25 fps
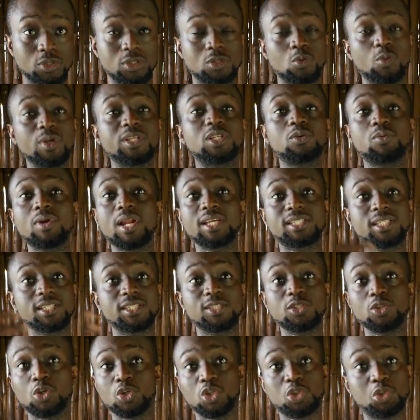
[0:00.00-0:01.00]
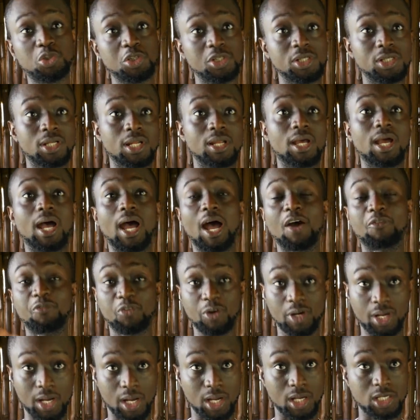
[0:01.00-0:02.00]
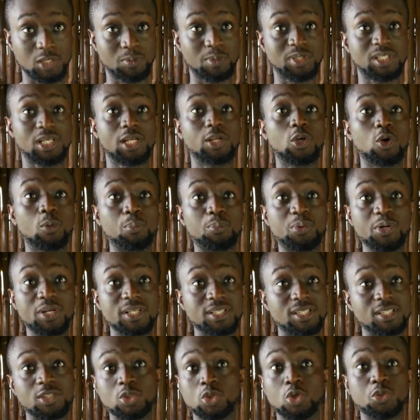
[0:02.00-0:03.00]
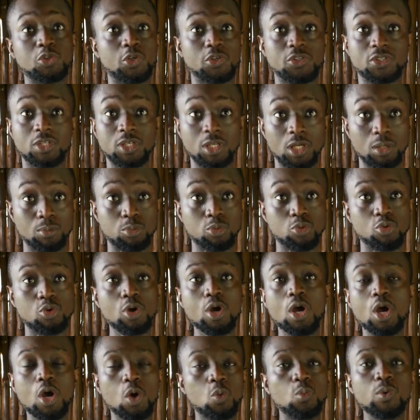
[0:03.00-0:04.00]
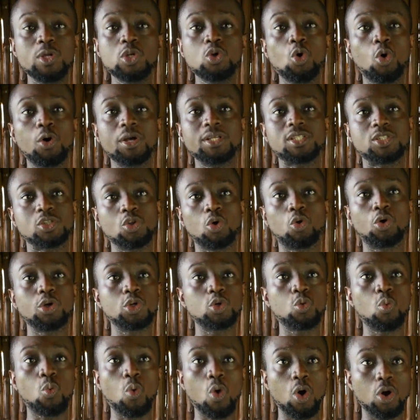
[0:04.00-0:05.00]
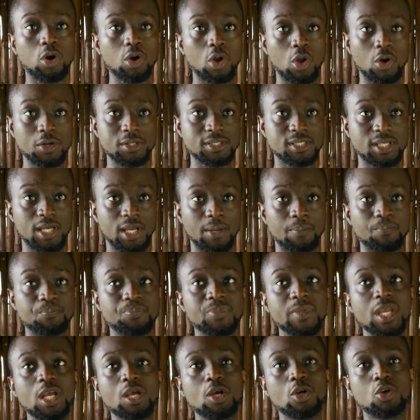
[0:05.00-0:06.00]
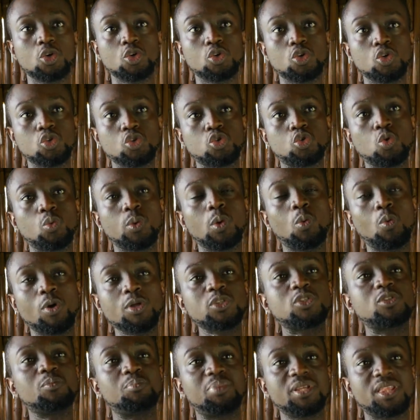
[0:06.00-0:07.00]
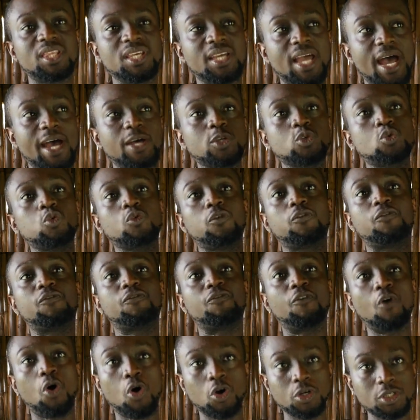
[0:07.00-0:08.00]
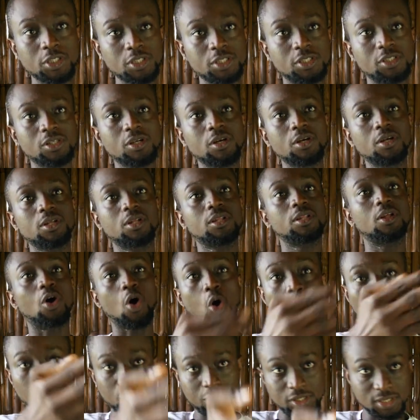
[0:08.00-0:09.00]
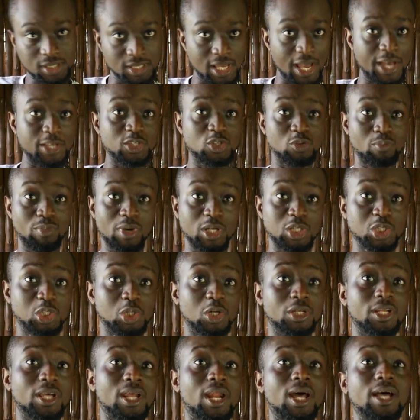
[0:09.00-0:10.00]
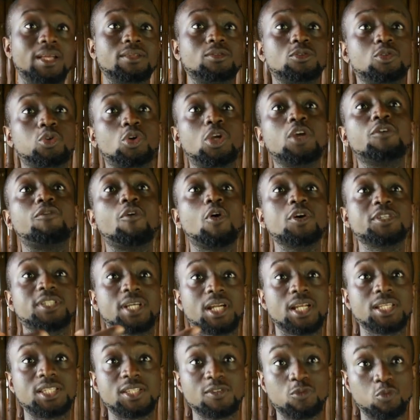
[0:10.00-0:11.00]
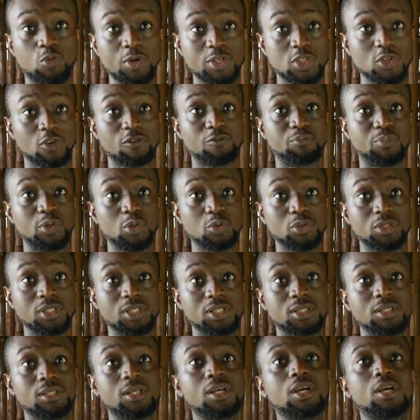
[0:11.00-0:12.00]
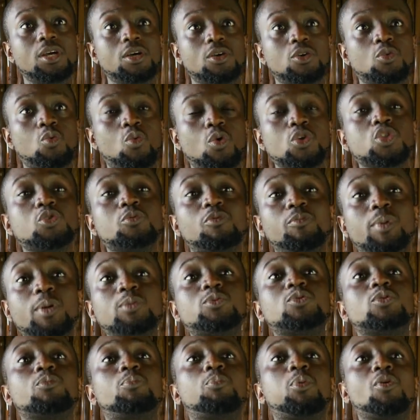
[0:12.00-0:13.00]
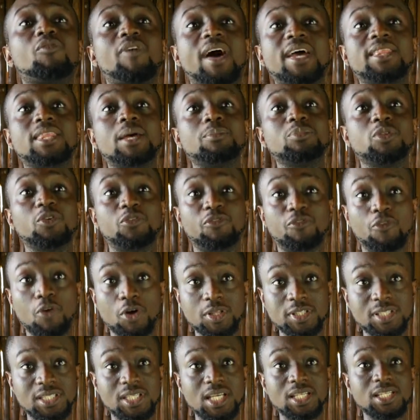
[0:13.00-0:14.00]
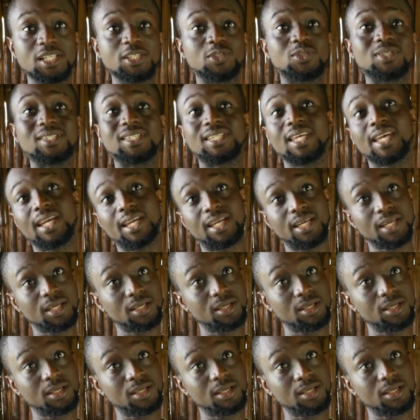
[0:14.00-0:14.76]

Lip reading: the way the real estate industry in Africa especially operates is not sustainable. We know it's not going to work long term. So we want to be the guys who fund all these guys you mentioned that are looking for alternative ways of building. We want to be able to provide them the funds they need to take